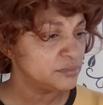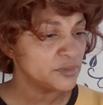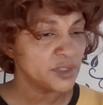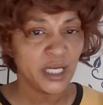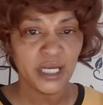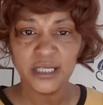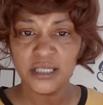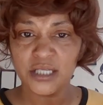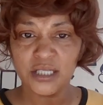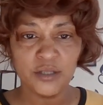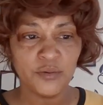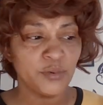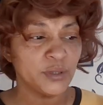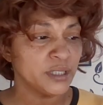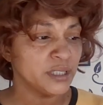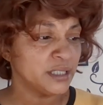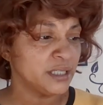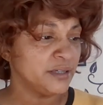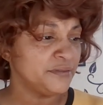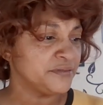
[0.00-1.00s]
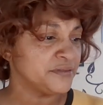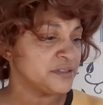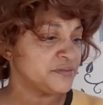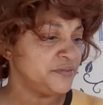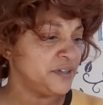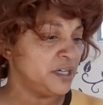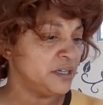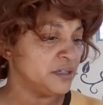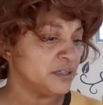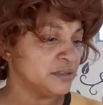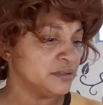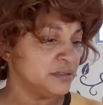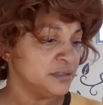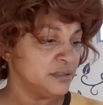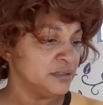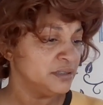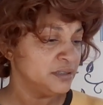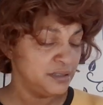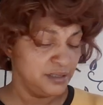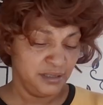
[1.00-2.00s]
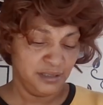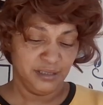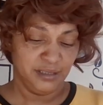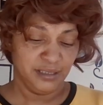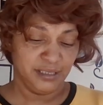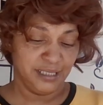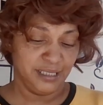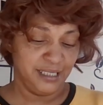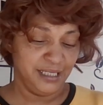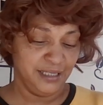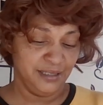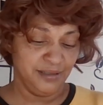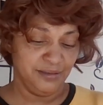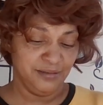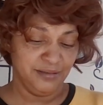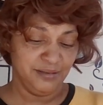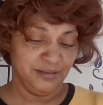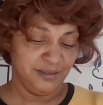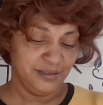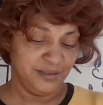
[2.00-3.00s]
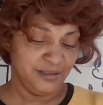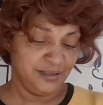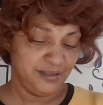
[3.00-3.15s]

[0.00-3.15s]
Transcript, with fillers: That shit went left as fuck. The hell?